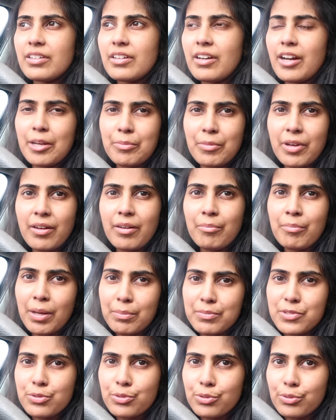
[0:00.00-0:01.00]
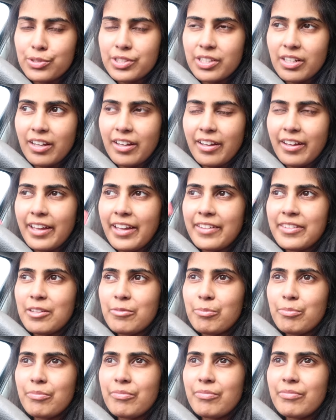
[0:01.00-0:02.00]
I'm mum's daughter, and
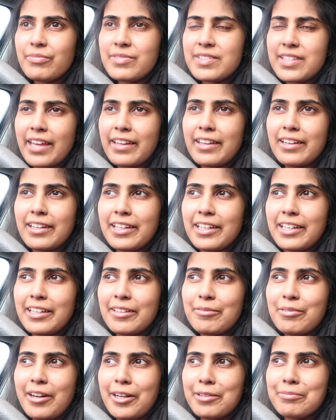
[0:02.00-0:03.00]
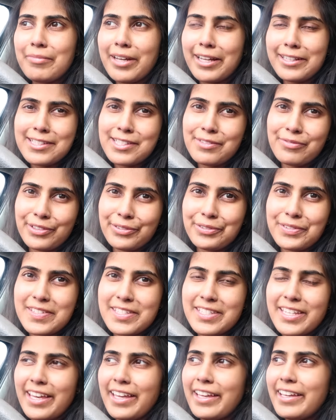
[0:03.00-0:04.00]
then secondly, I'm Matt's
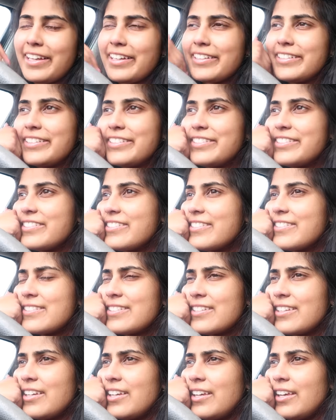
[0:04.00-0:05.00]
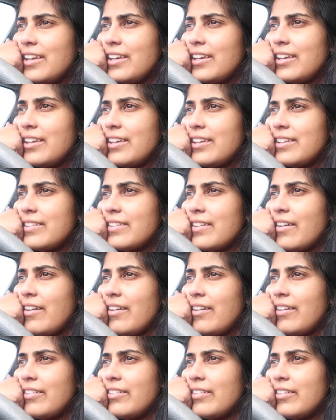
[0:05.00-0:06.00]
fiance, and it is
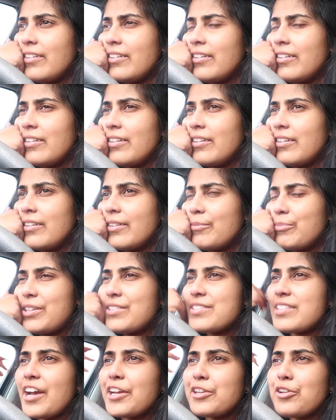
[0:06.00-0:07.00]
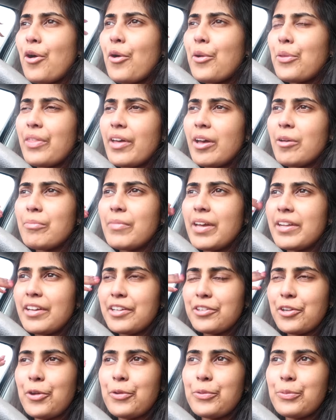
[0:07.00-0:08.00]
hard because I know them and I
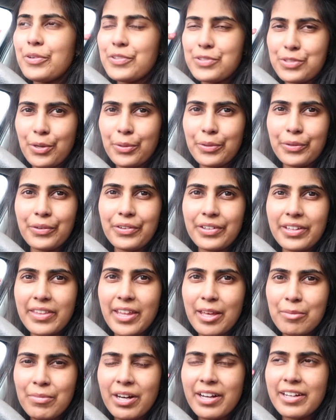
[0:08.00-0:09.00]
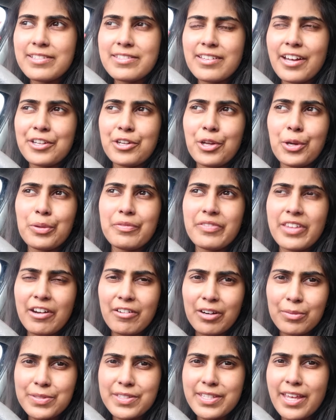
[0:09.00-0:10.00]
know what's going on in their minds. I know if they're
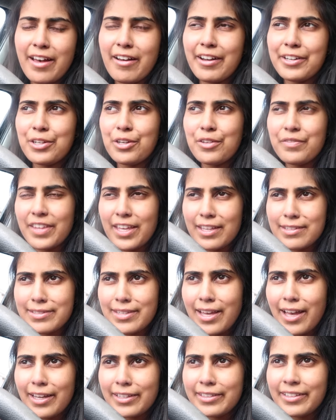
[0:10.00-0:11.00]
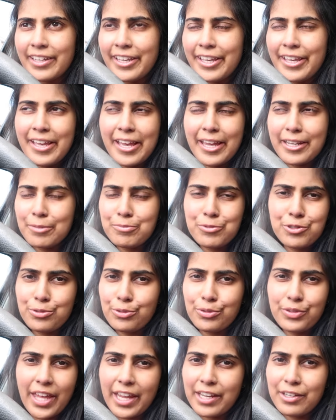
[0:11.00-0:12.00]
upset, I know if they're sad, and I'm
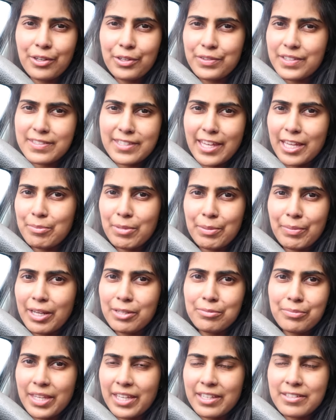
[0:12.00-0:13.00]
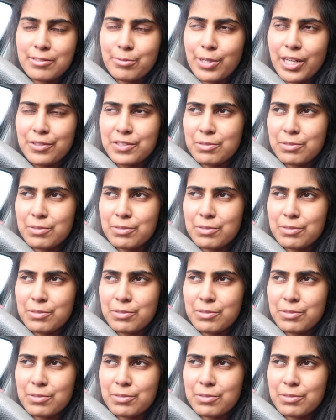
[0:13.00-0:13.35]
sure they know the same about me as well.